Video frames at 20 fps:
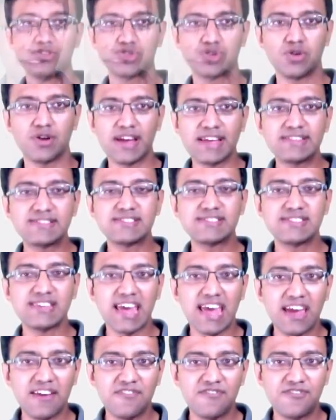So it's
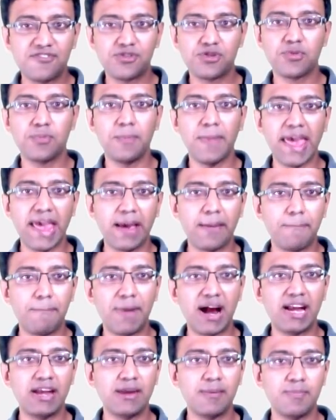safe to make
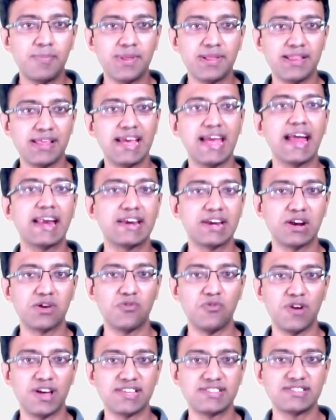multiple GET
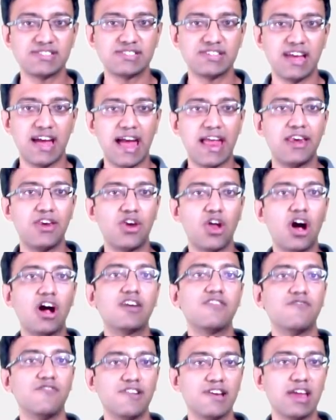requests and
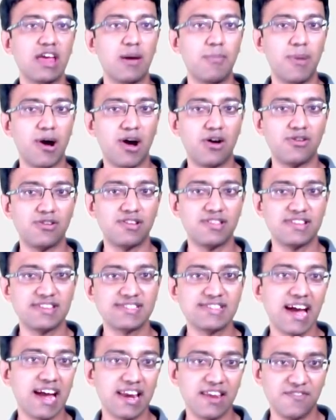not worry about the
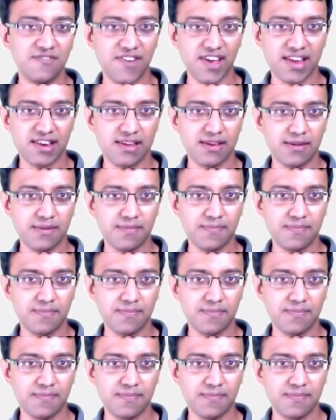side effect.